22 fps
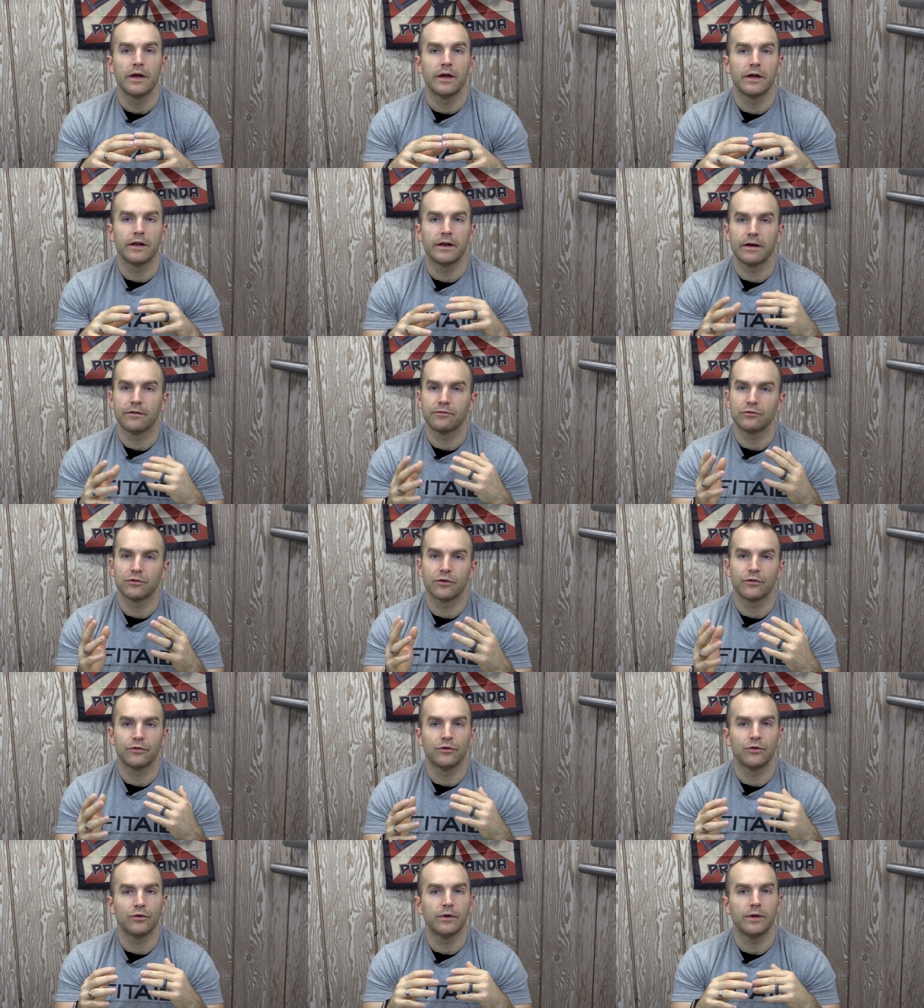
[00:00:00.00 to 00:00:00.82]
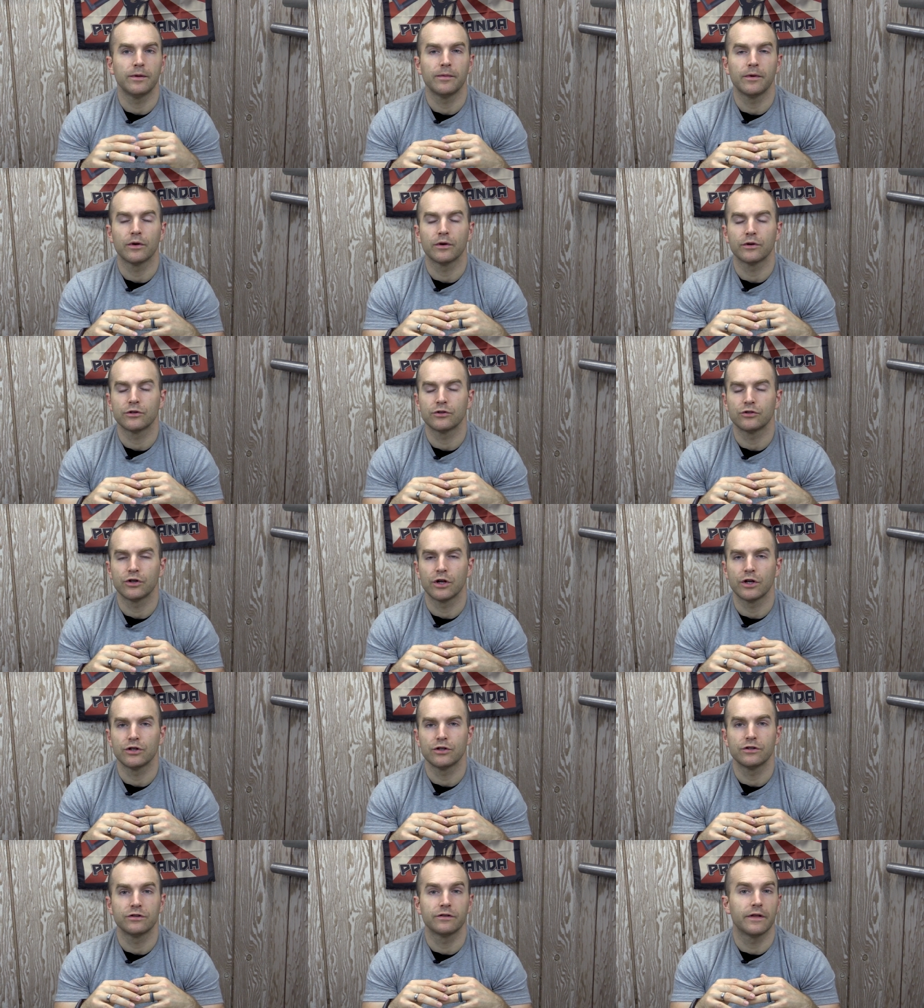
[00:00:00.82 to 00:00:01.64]
and after a few email
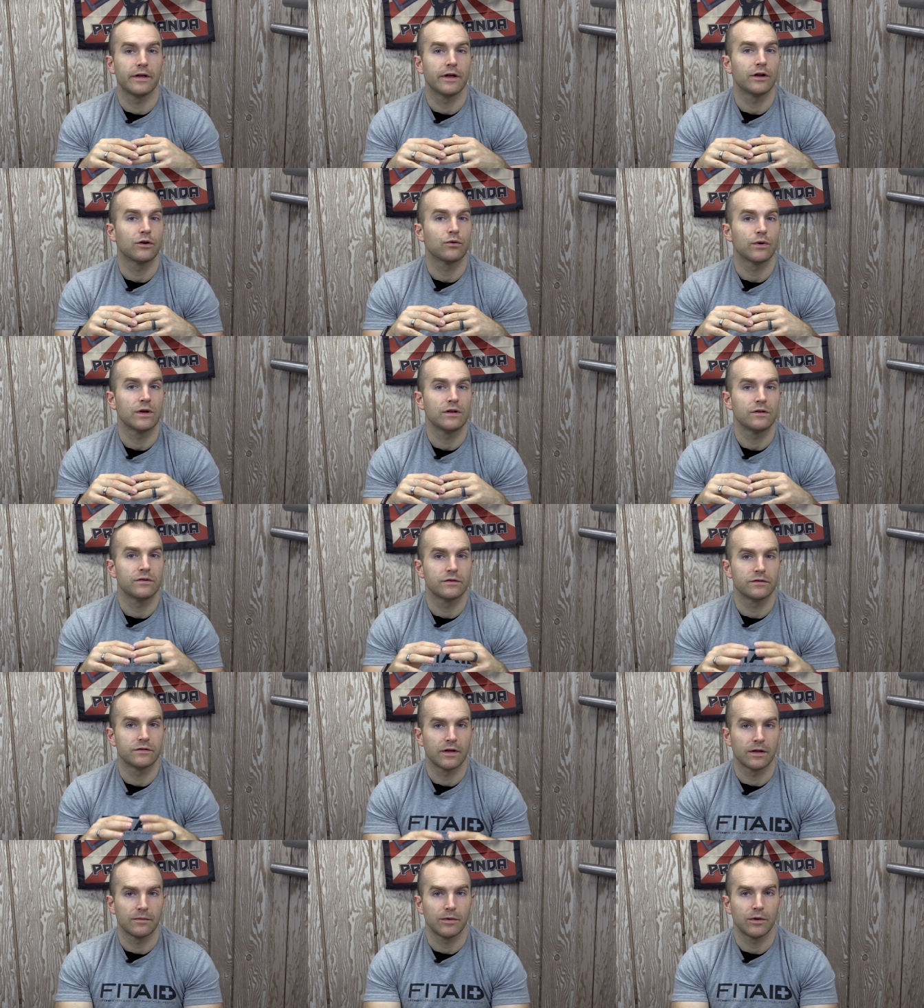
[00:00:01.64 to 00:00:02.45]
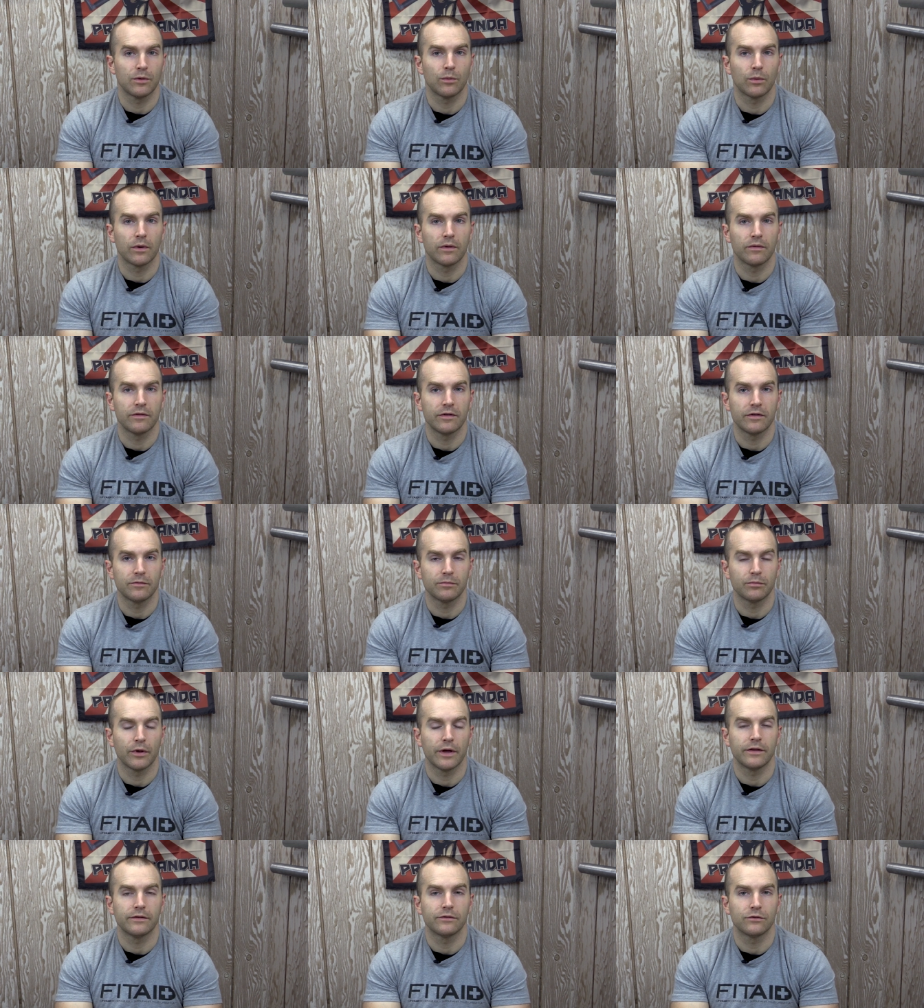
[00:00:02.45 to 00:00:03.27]
exchanges, they agreed to send me one of these
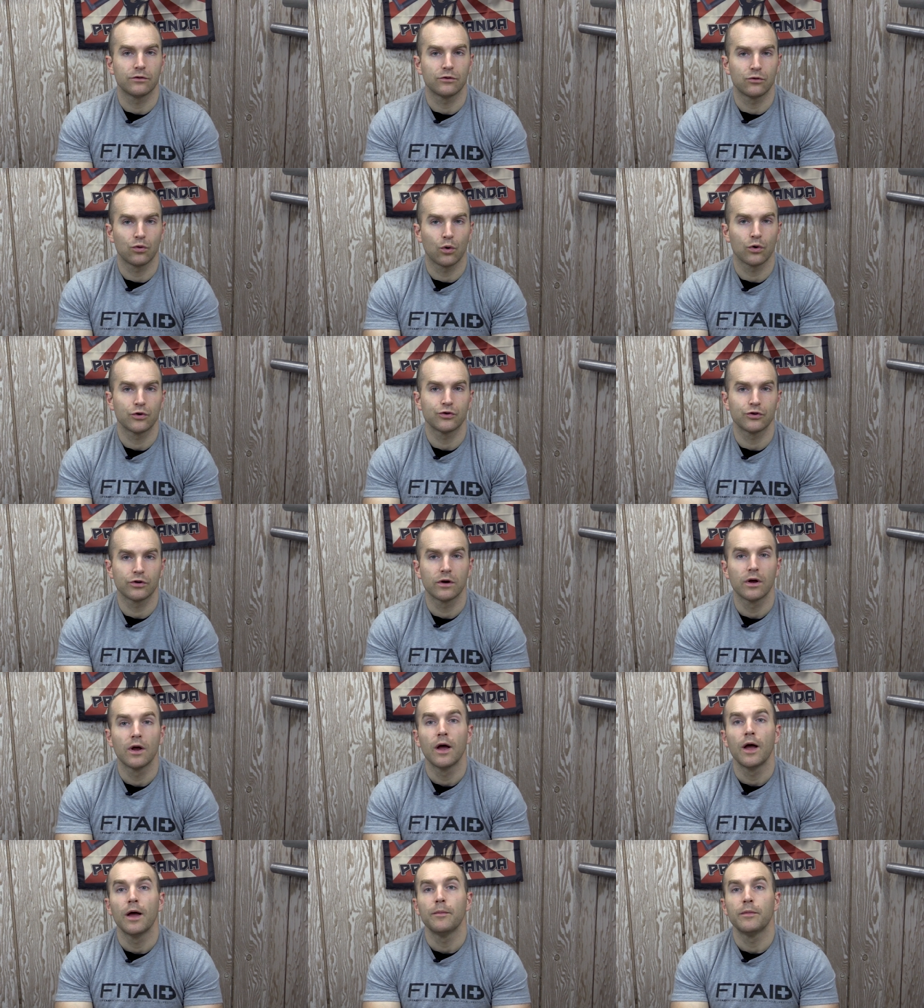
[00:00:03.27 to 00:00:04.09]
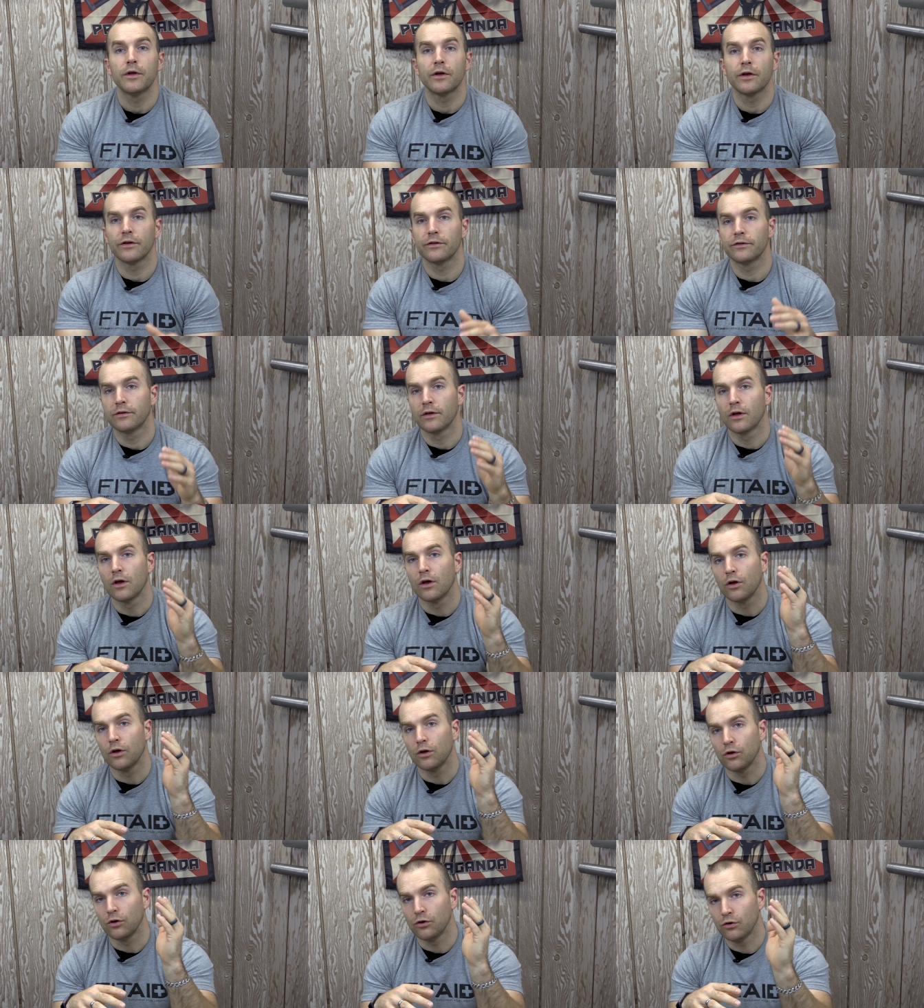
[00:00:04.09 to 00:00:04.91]
plates to torture because
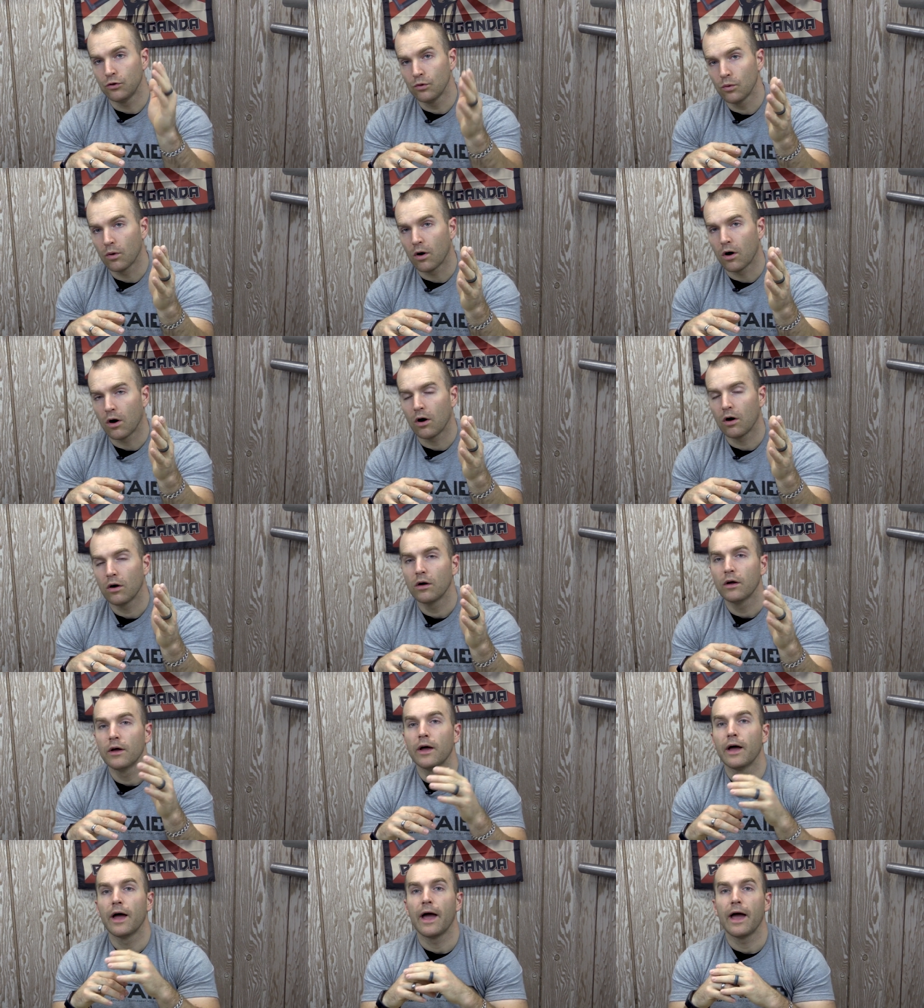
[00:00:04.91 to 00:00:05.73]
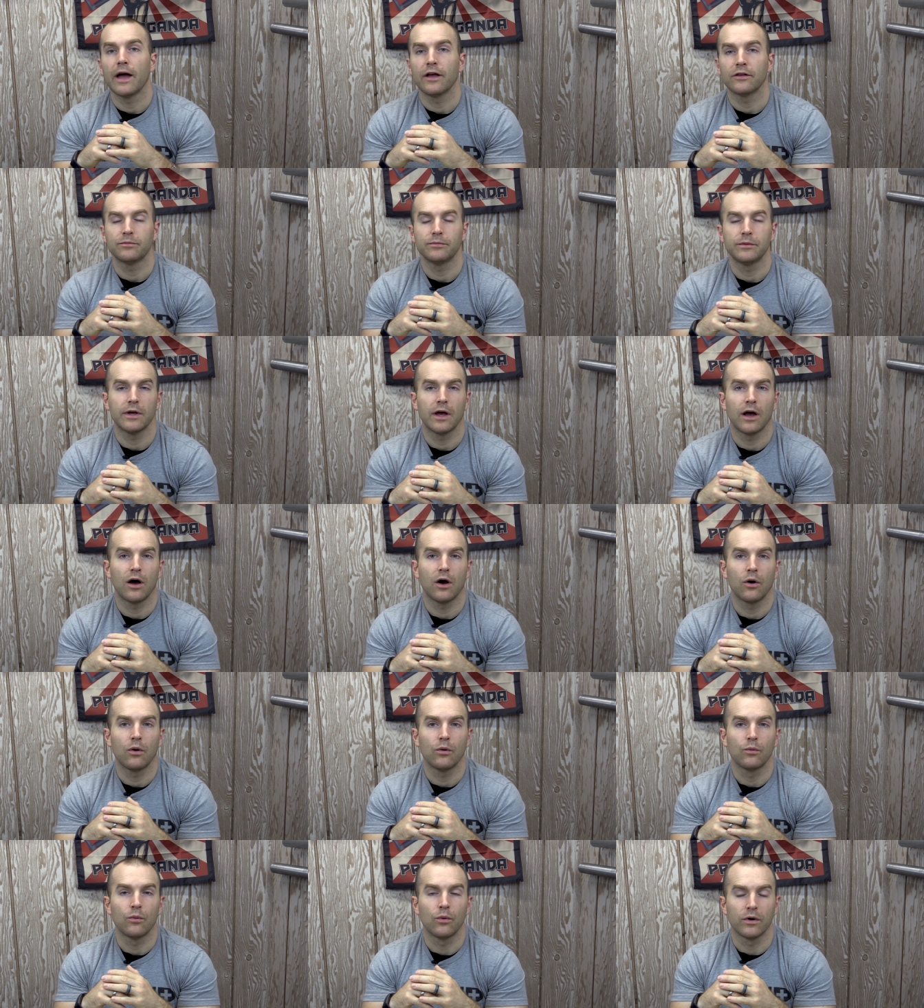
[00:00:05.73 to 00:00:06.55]
you all asked me
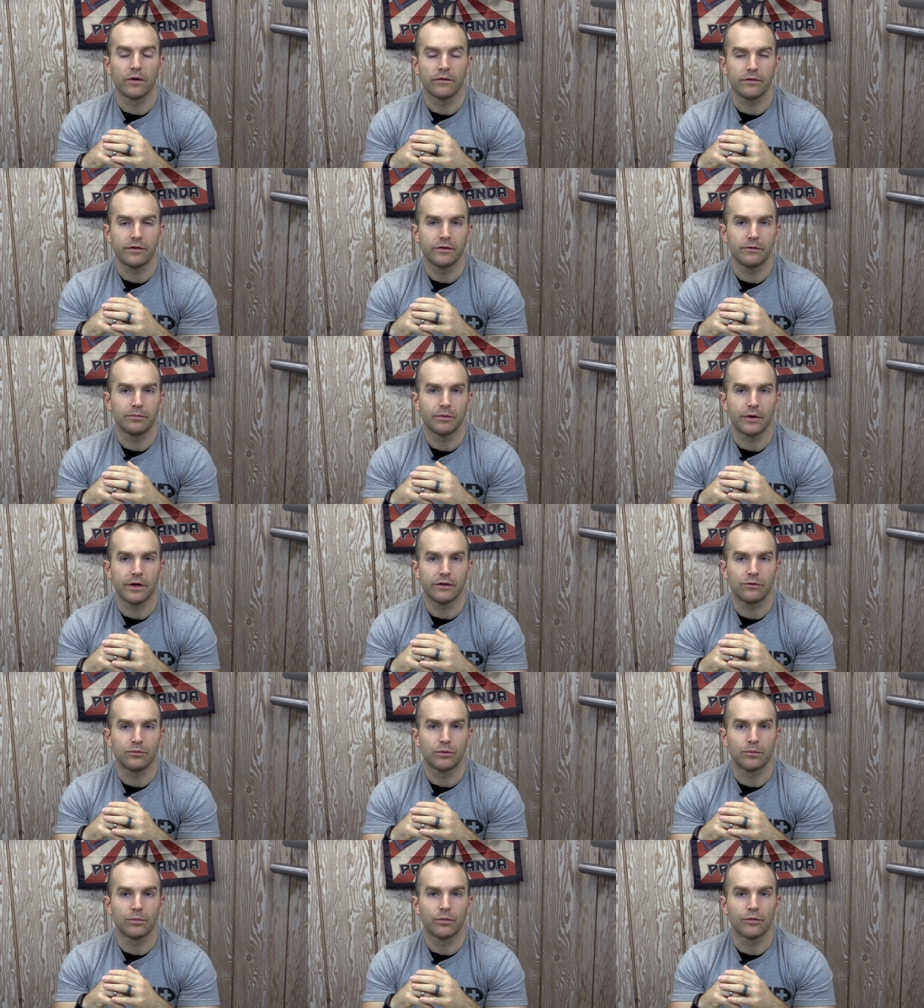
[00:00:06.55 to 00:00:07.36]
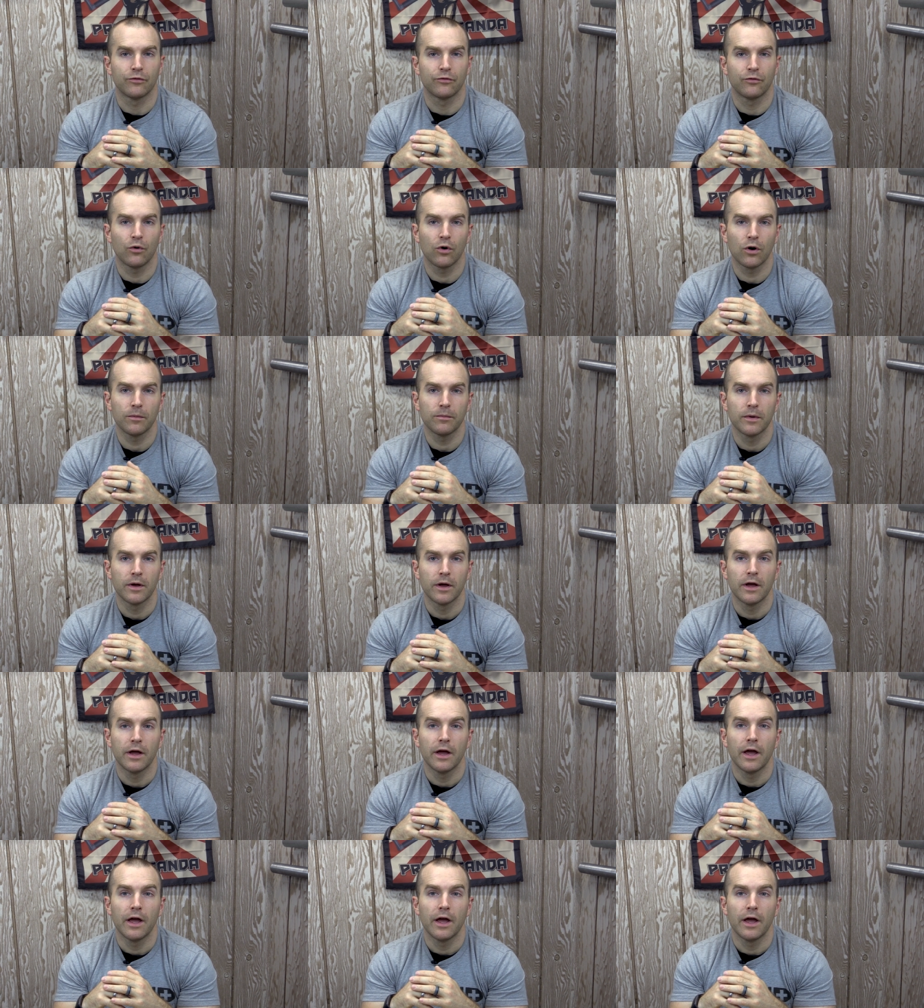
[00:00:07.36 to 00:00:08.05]
how one of these plates would perform,